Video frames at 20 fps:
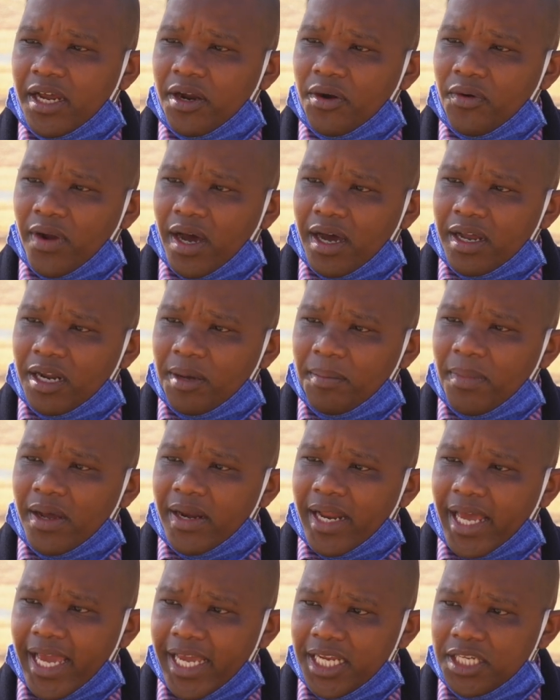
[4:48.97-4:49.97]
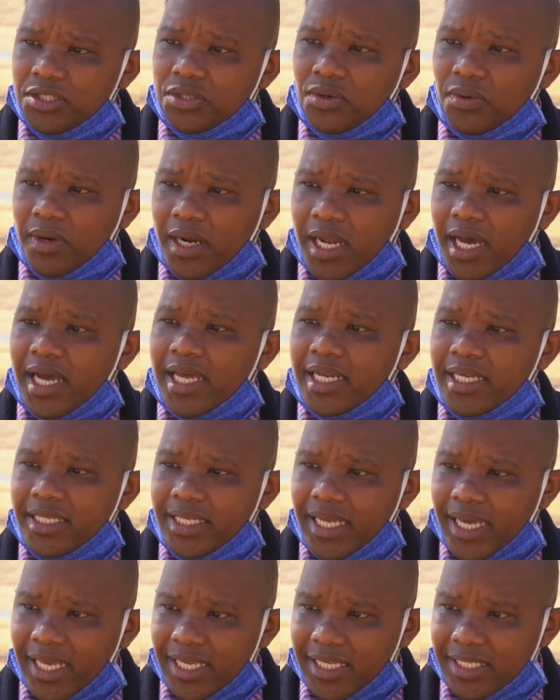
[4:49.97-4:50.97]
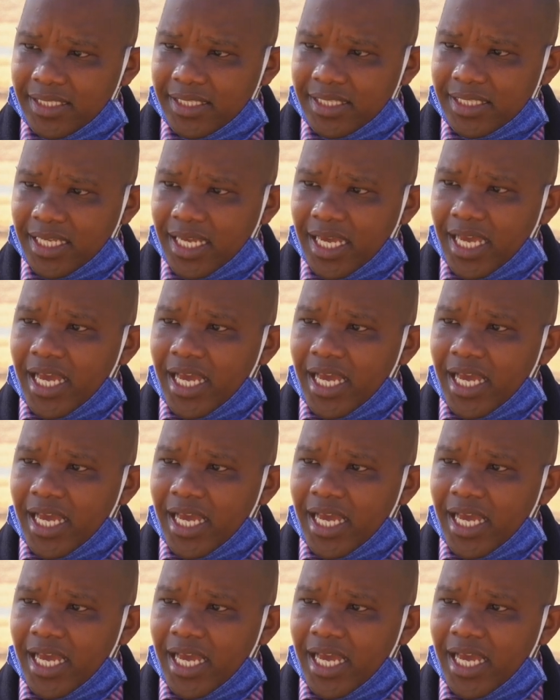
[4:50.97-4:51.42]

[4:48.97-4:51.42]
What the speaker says: around about 8 or 9 days